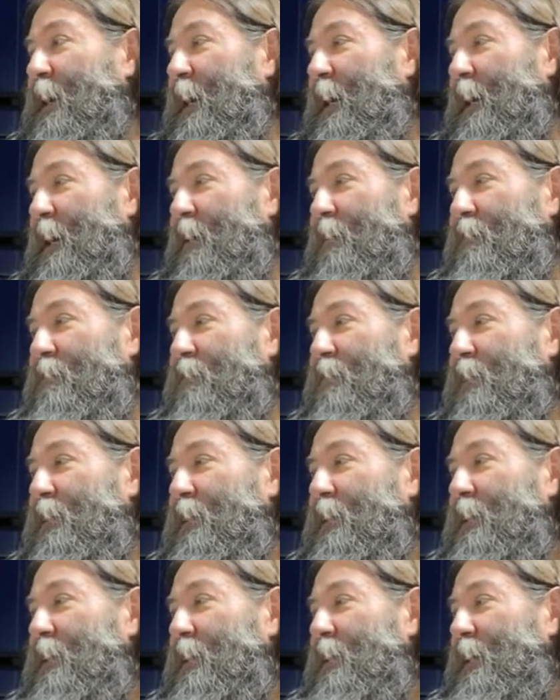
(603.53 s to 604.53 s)
of,
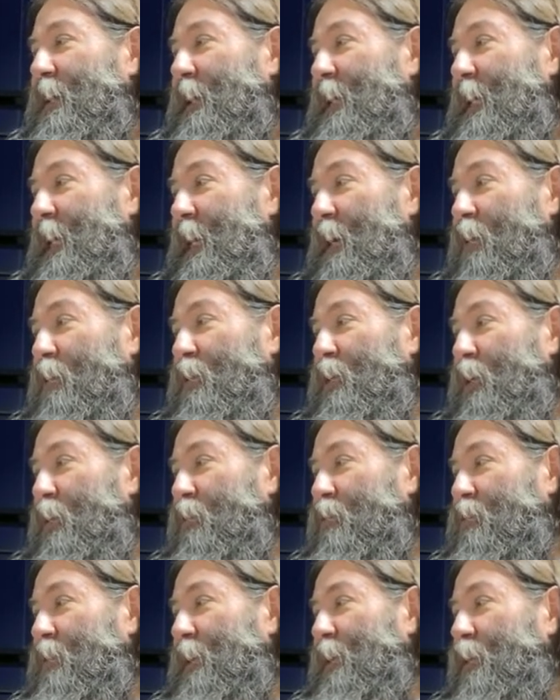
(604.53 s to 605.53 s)
you know,
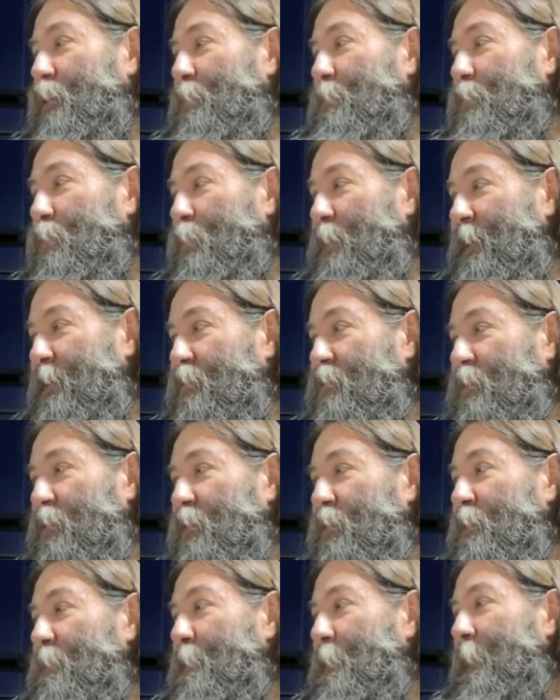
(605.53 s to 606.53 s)
using your
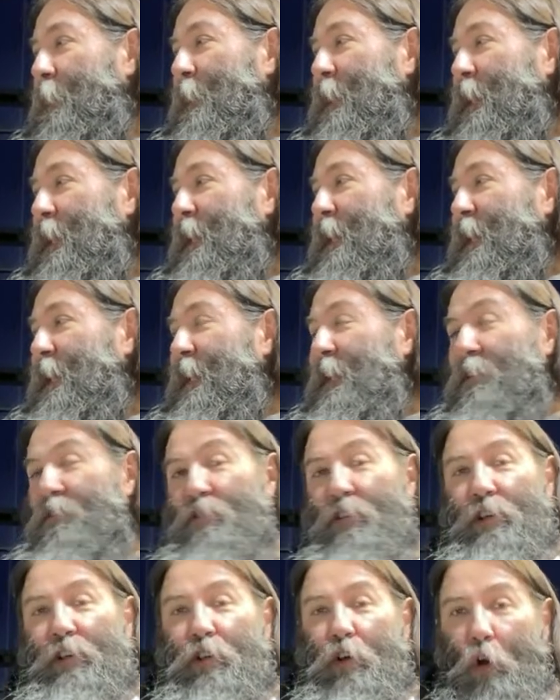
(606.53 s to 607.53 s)
printer is
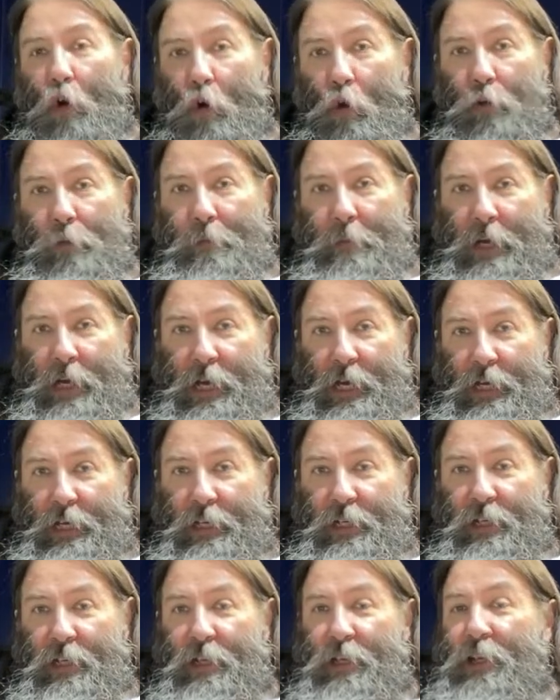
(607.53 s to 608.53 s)
a gold mine.
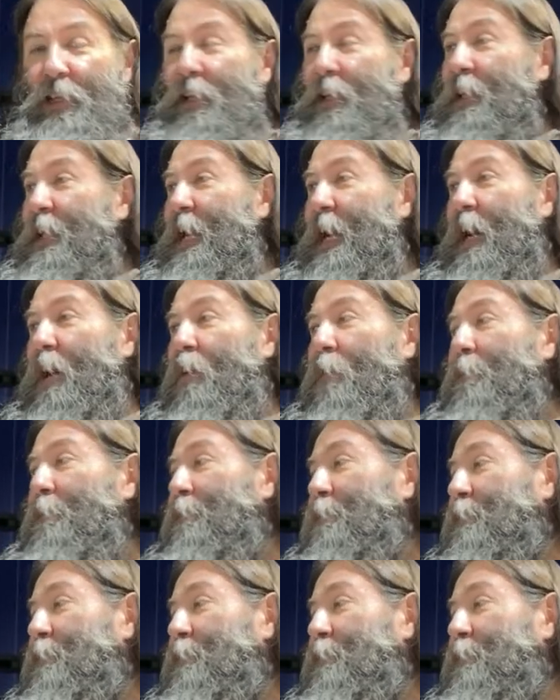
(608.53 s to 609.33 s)
Now,